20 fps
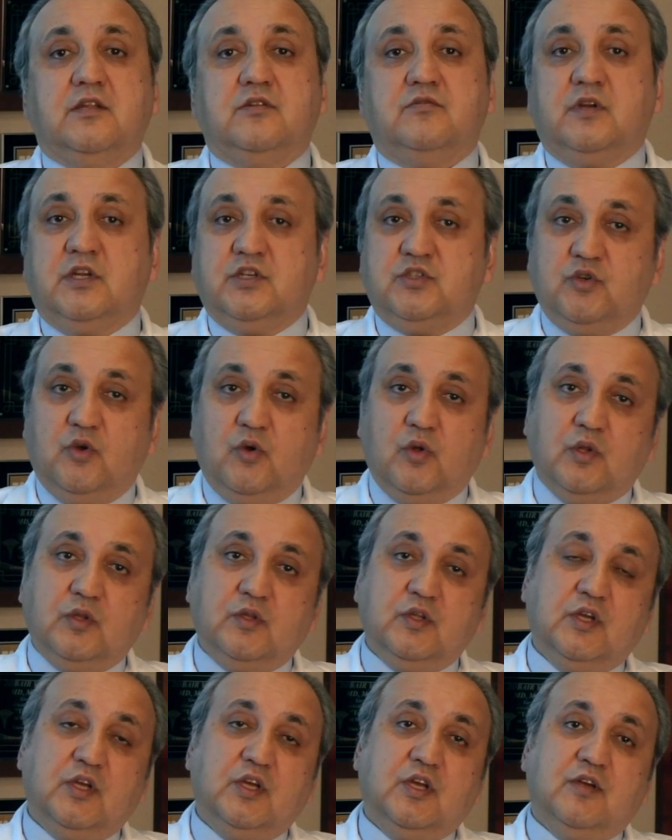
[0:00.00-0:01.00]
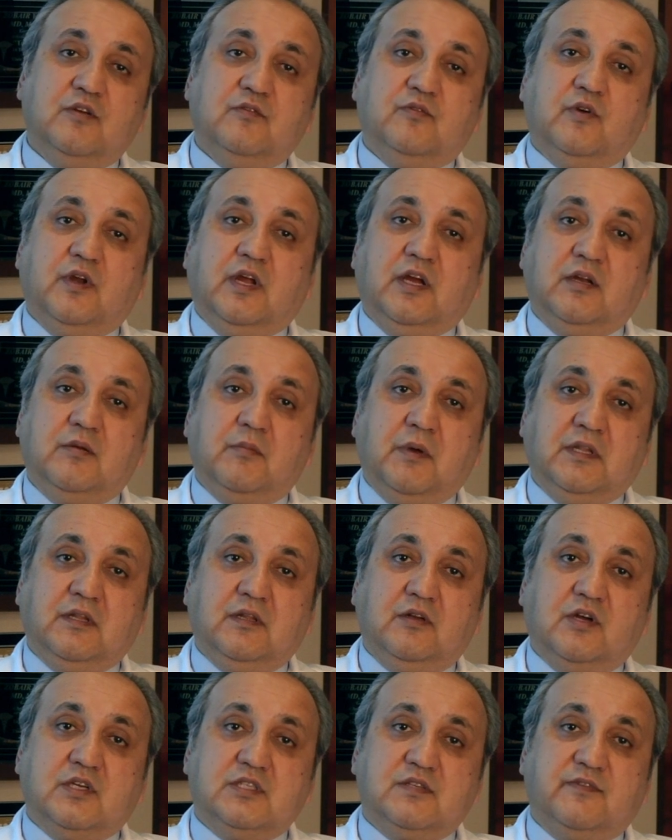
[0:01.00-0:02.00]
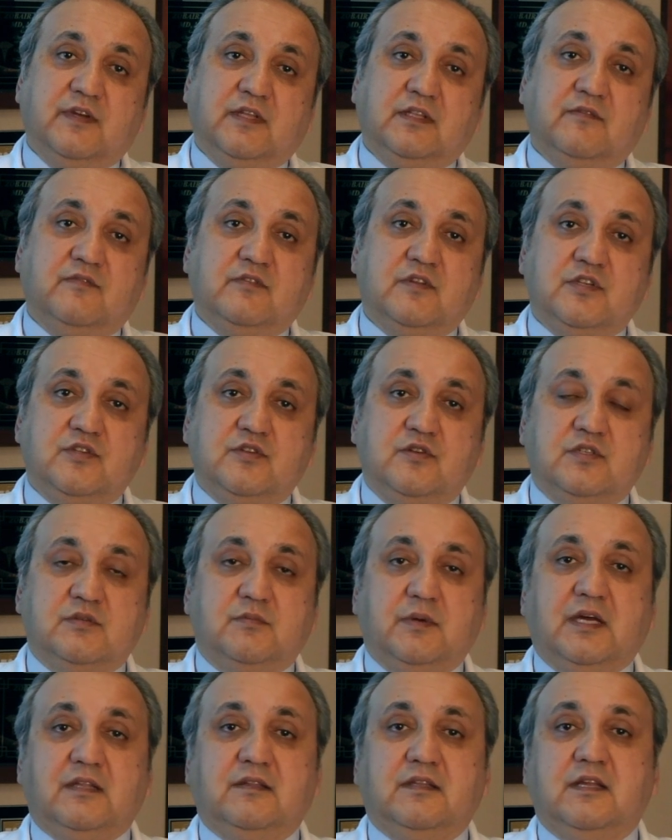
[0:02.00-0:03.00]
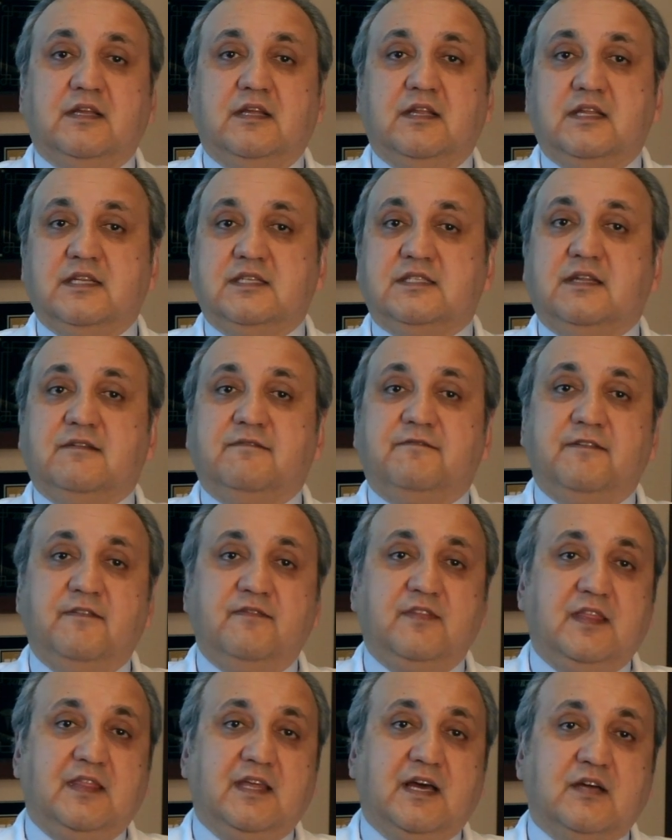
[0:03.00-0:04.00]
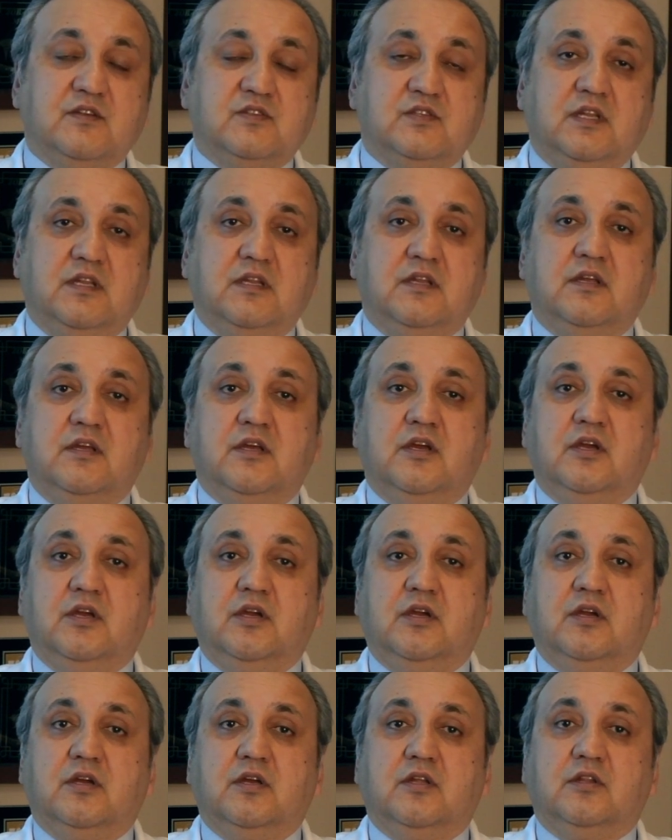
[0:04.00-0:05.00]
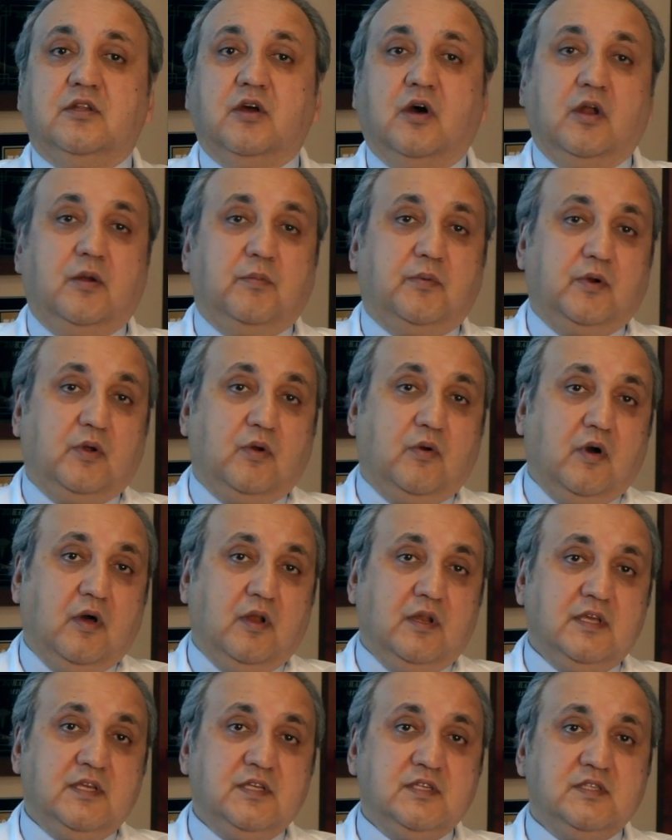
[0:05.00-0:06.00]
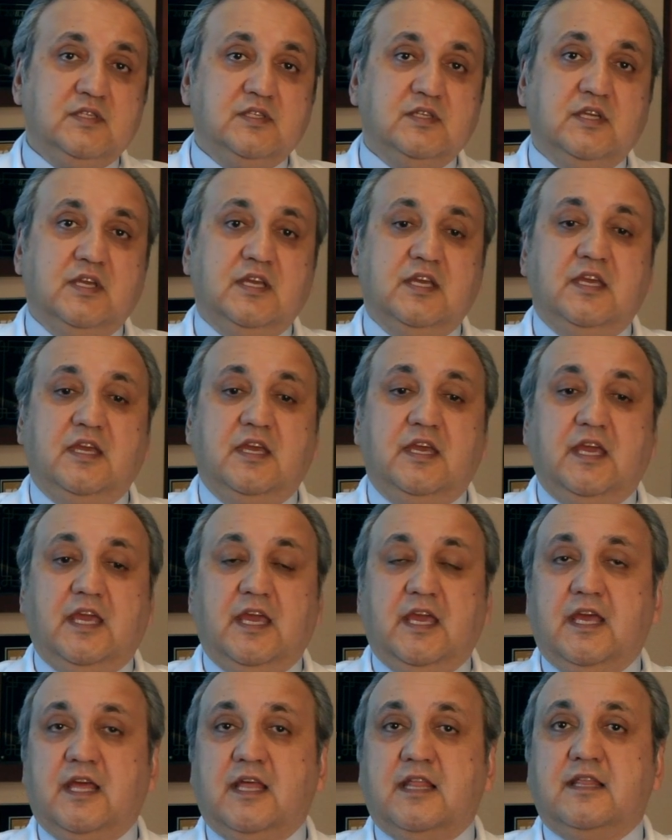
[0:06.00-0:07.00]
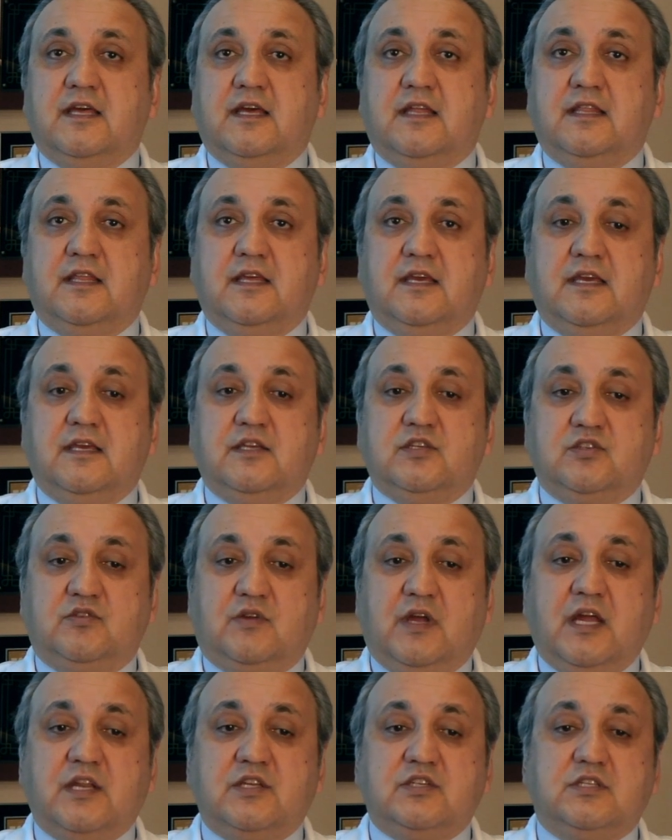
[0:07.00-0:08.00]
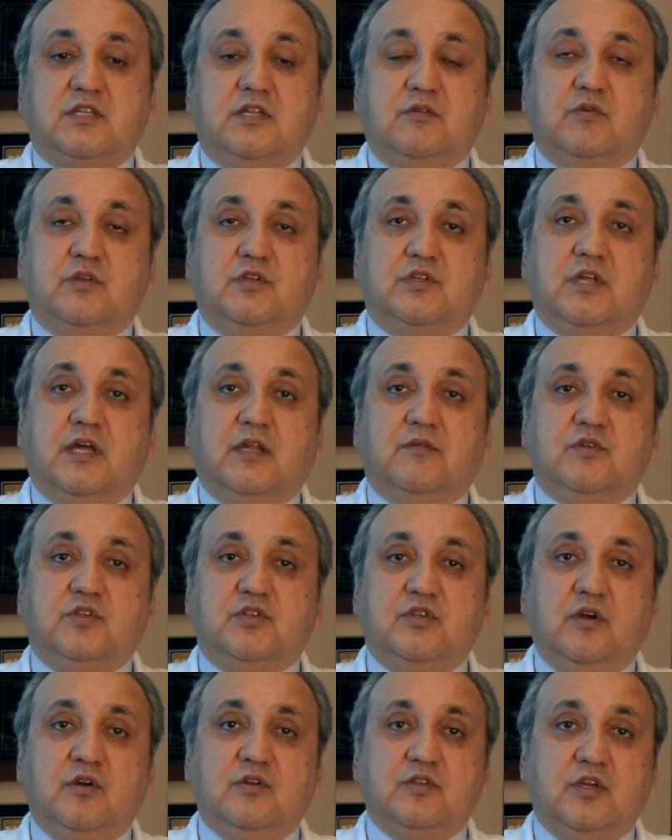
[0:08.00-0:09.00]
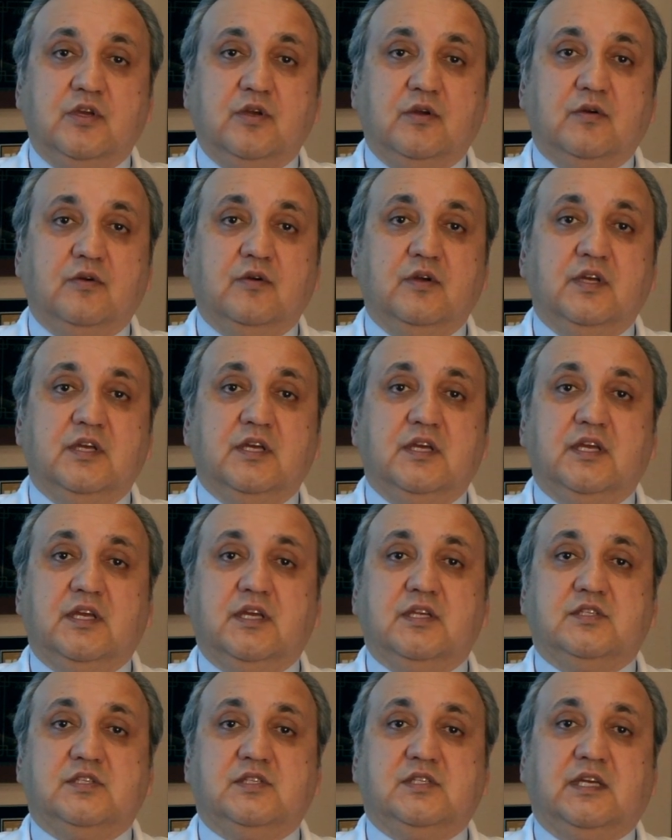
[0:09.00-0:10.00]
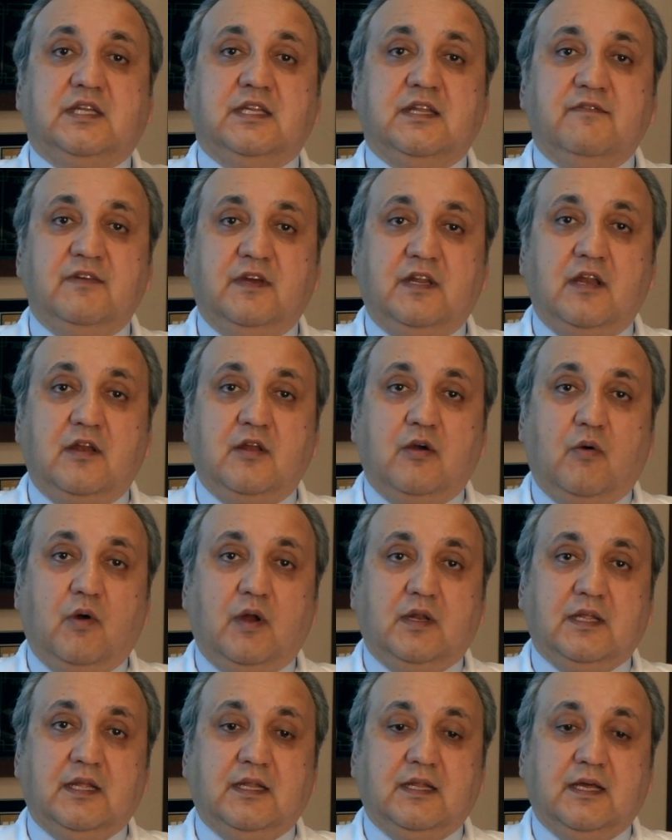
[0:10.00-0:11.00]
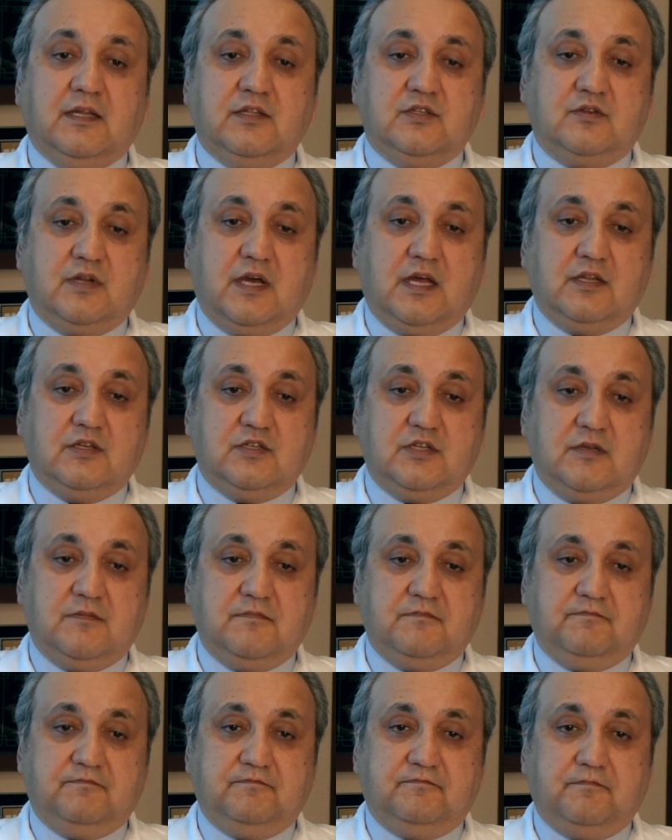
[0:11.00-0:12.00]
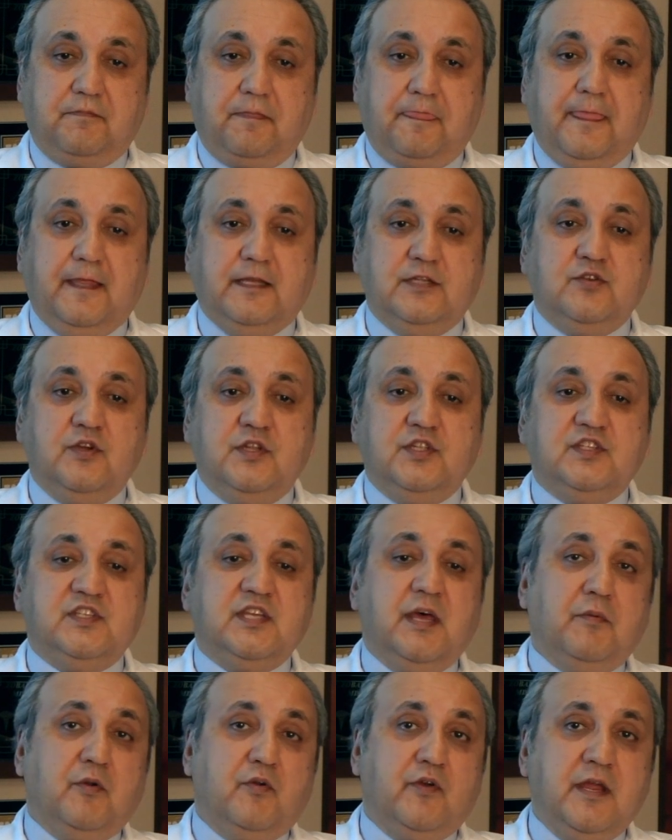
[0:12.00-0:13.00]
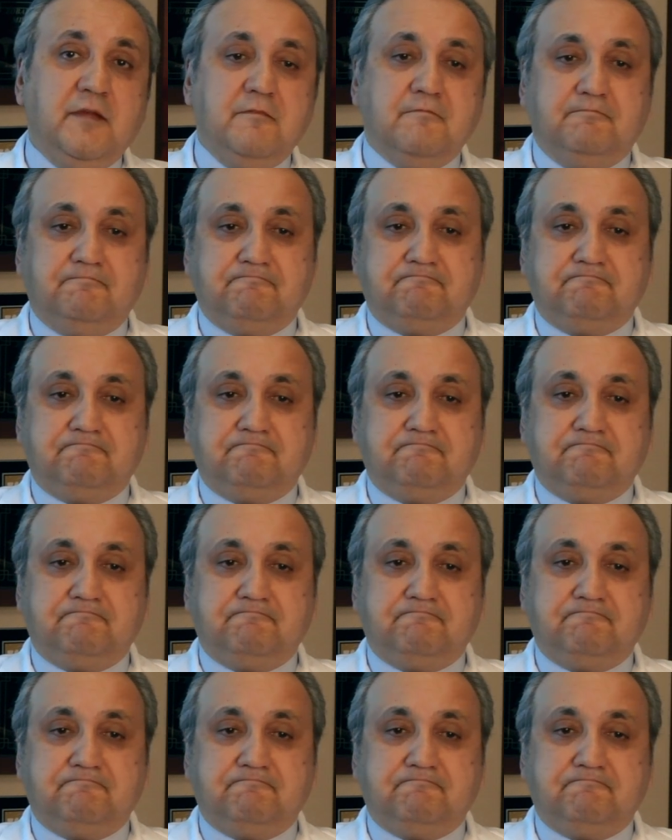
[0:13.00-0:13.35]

the threshold for incremental cost-effectiveness ratio is about less than $50,000 per colies, and the strategy that we showed you is significantly lower than that strategy. So in summary,